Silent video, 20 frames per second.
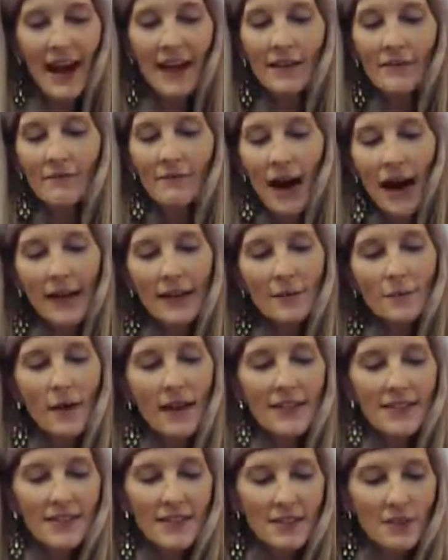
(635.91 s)
I invited
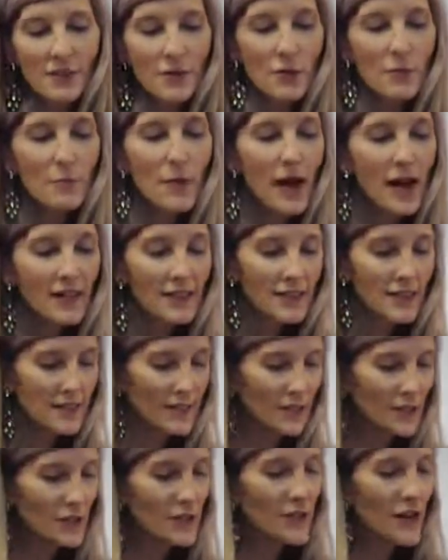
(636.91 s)
my sister
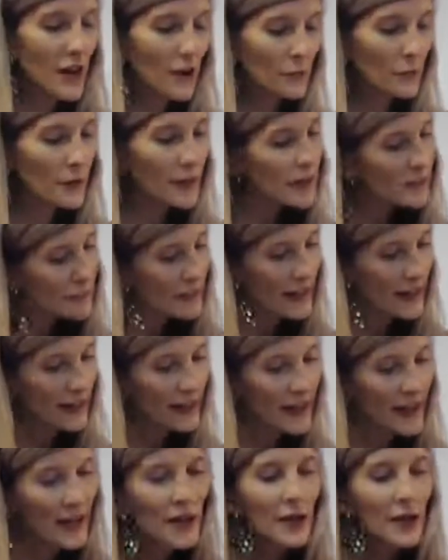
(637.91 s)
Magda to come with me.